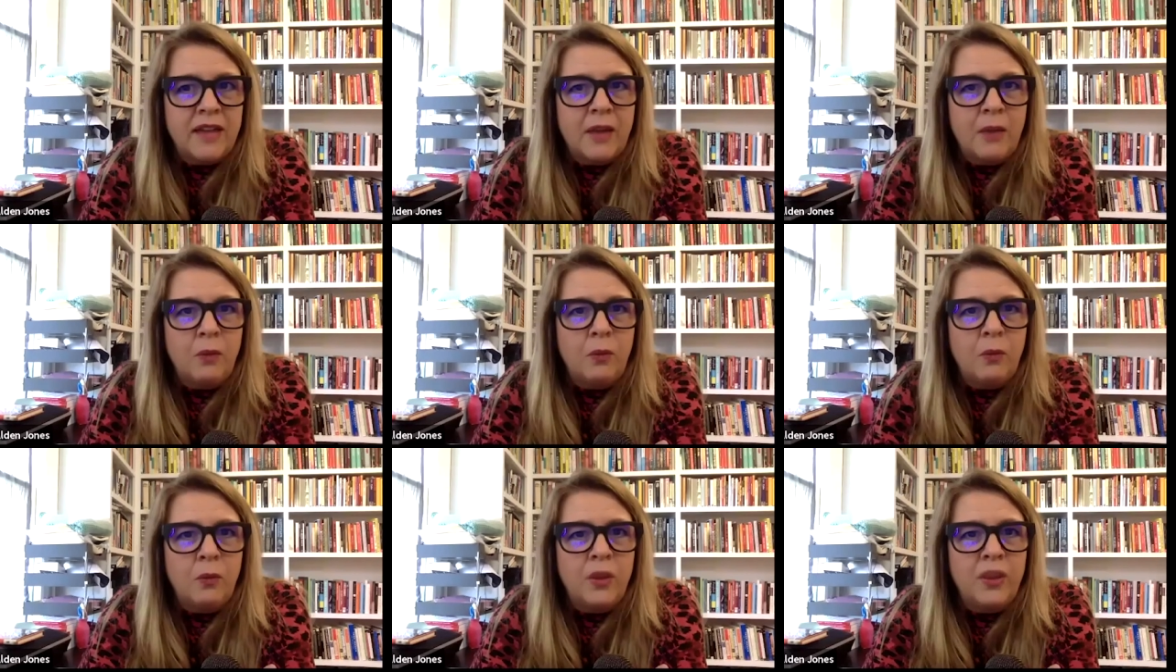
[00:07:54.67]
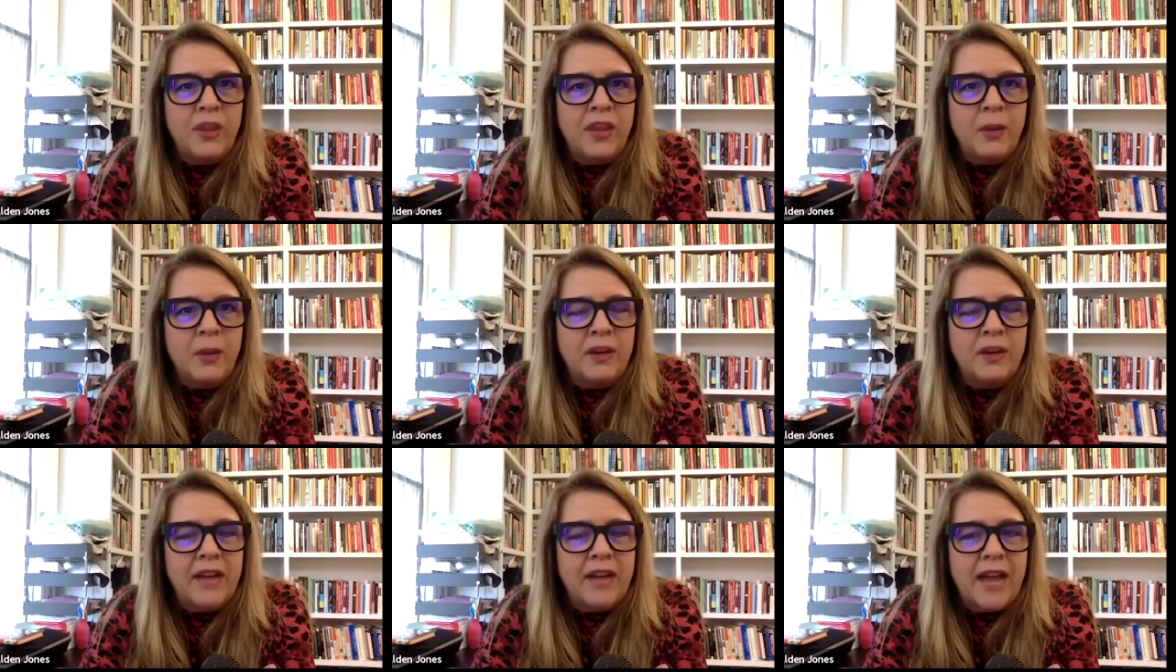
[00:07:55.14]
And one thing I
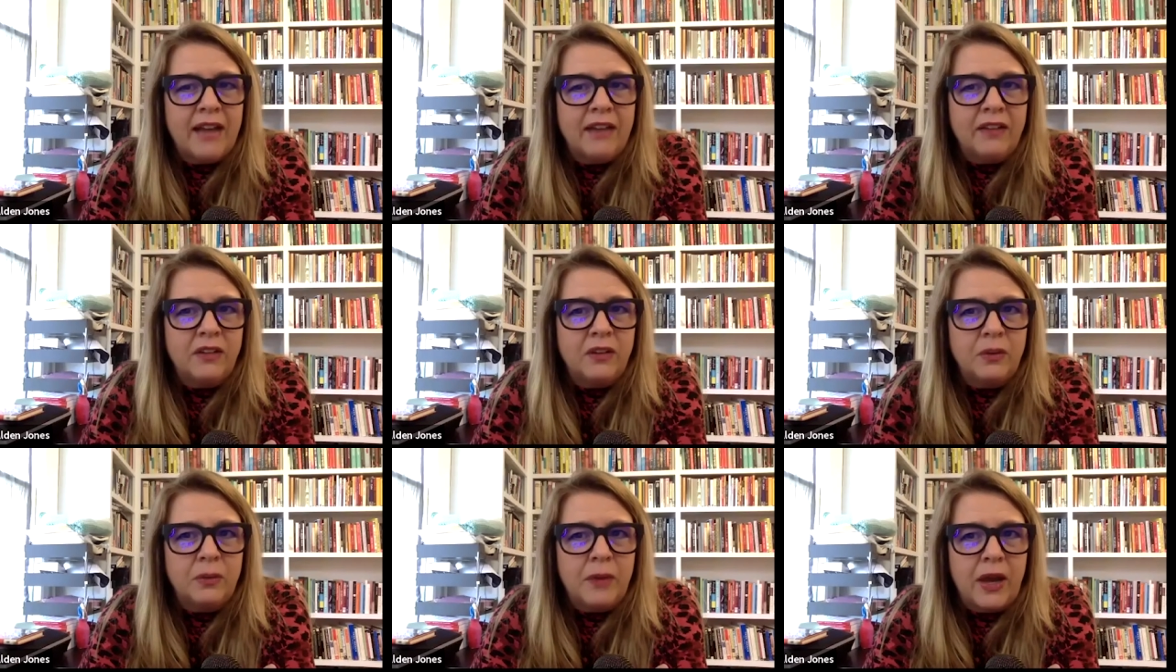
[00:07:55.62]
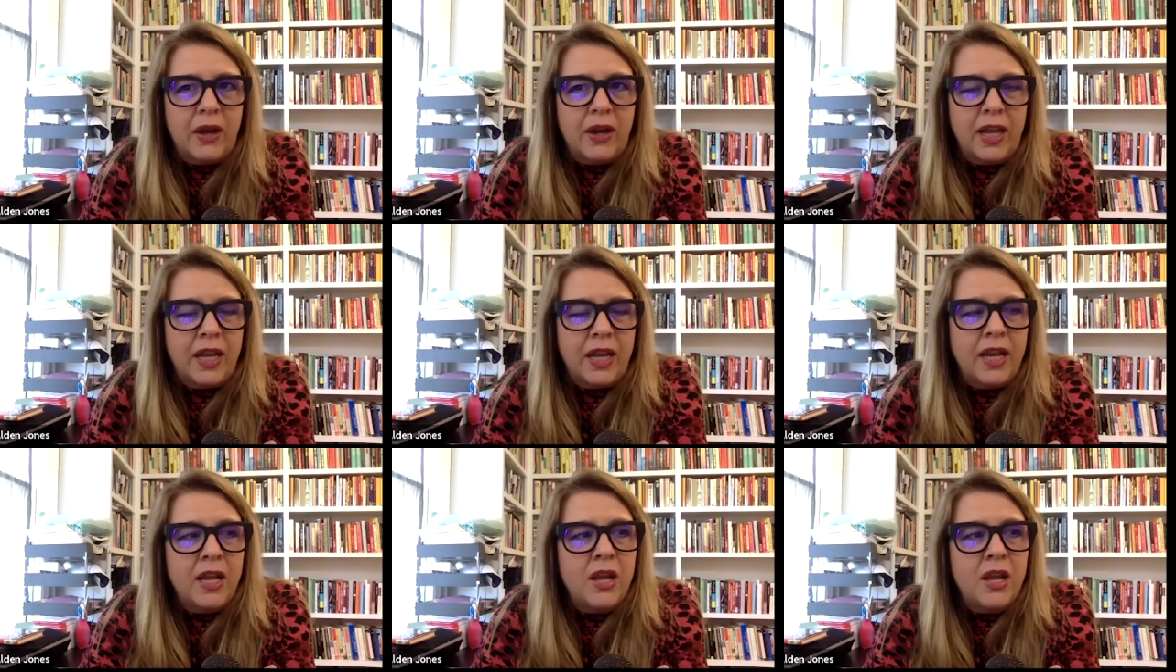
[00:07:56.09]
wanted to ask you about
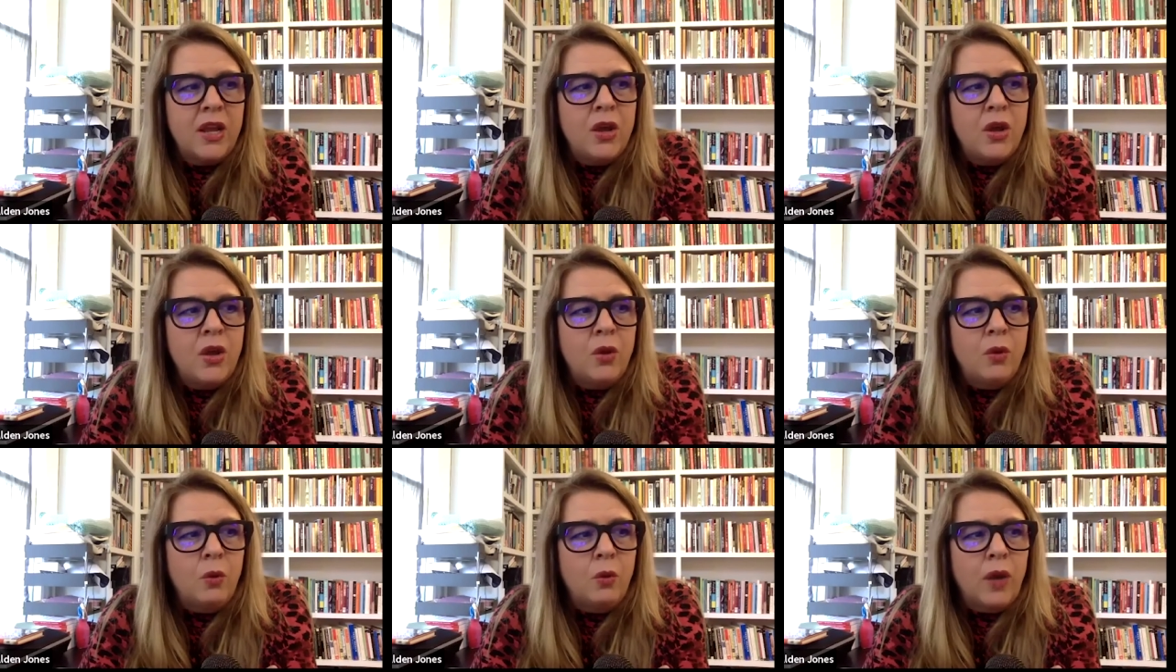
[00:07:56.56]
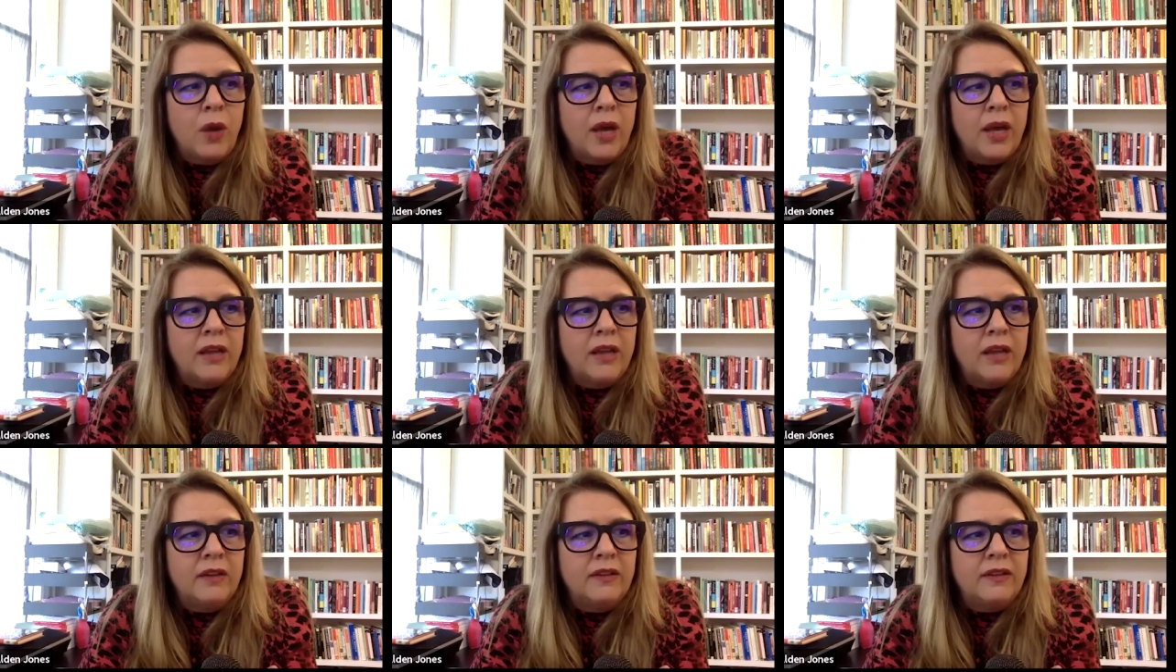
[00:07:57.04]
it
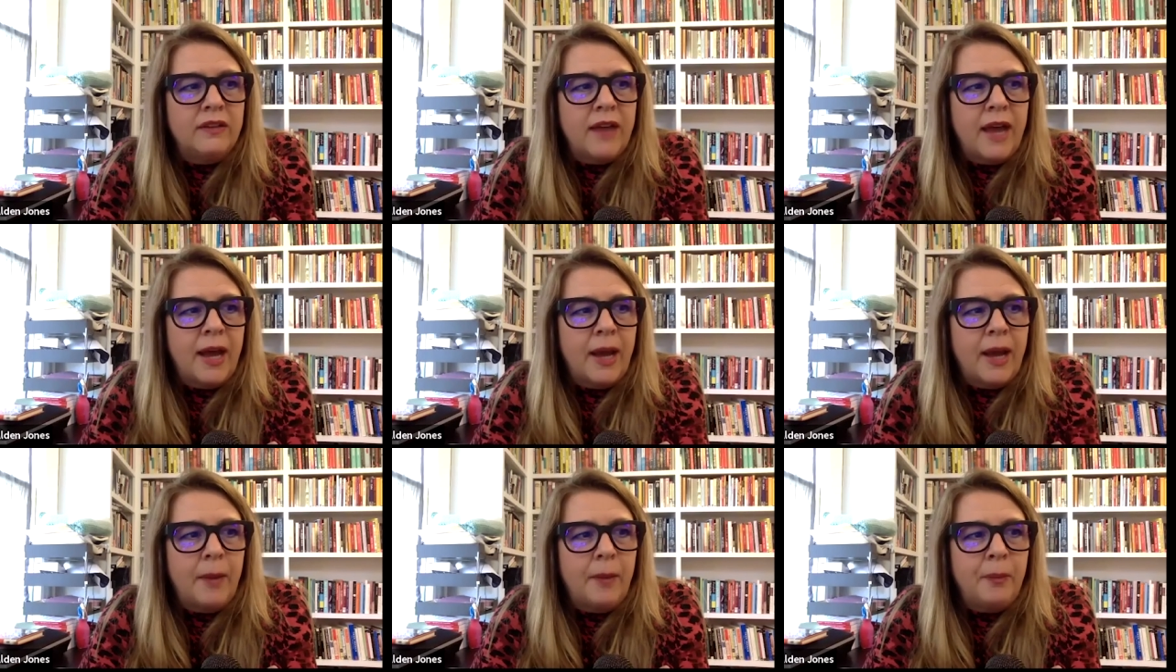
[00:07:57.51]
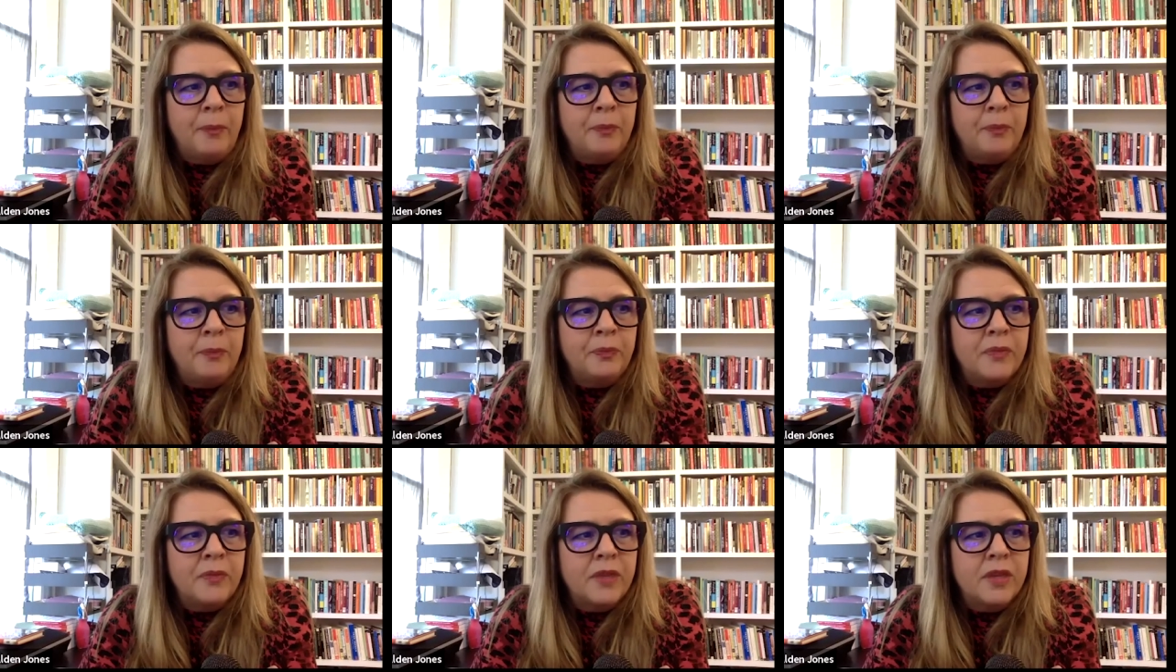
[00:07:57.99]
was, um,
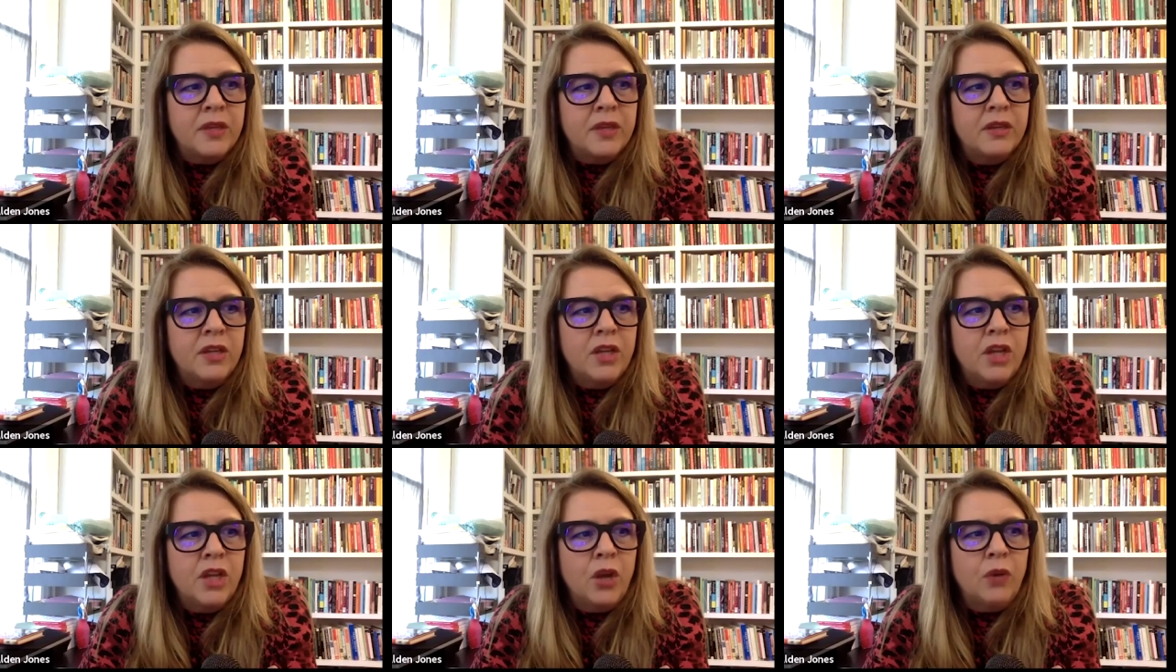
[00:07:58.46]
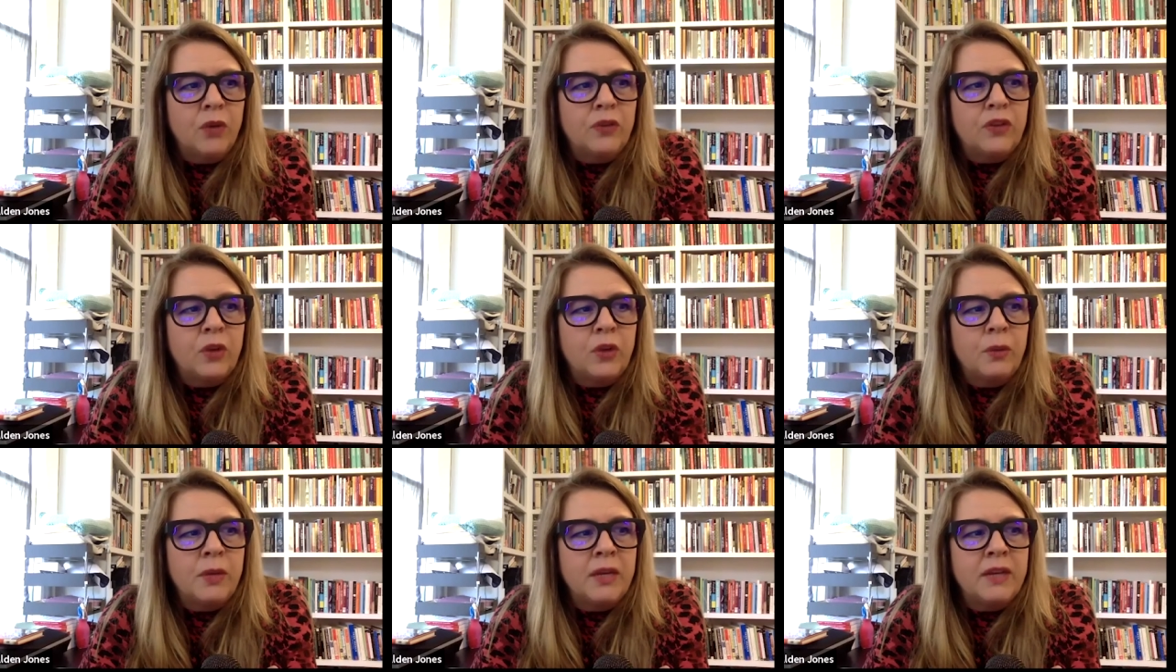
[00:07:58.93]
you know,
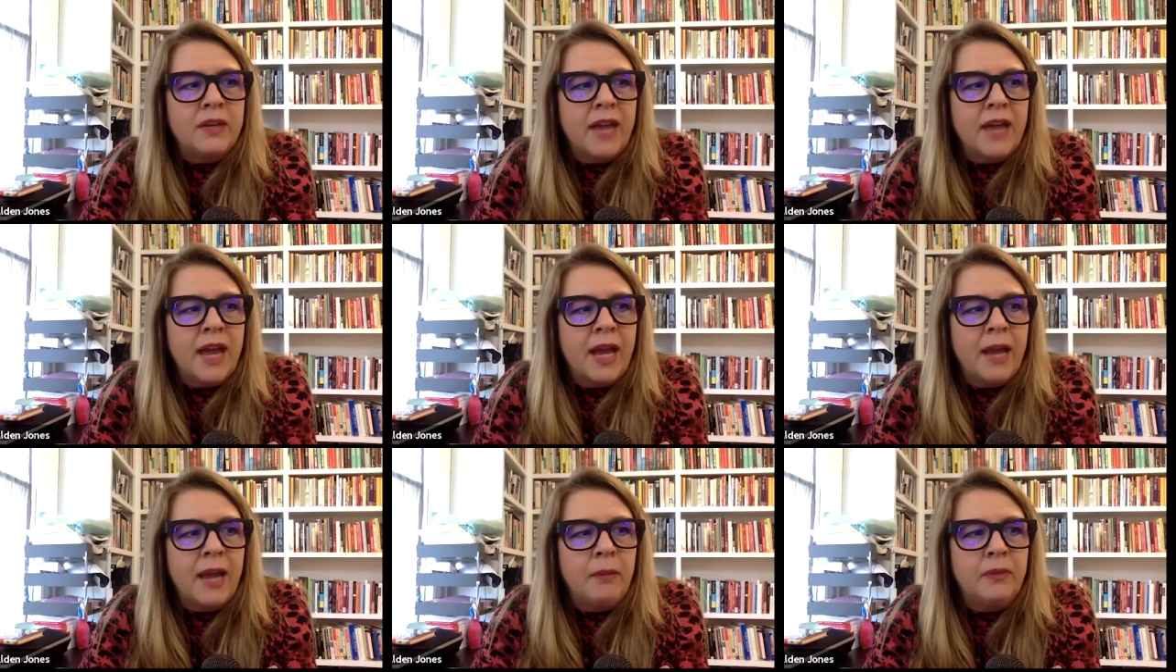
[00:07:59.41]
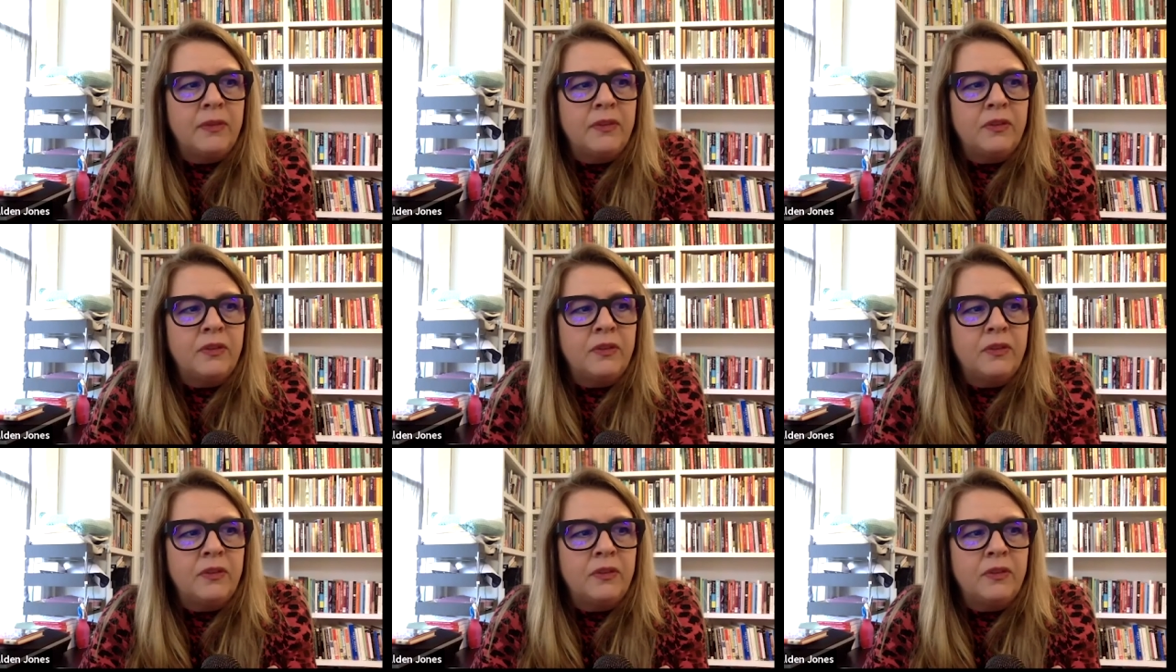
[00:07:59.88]
so many times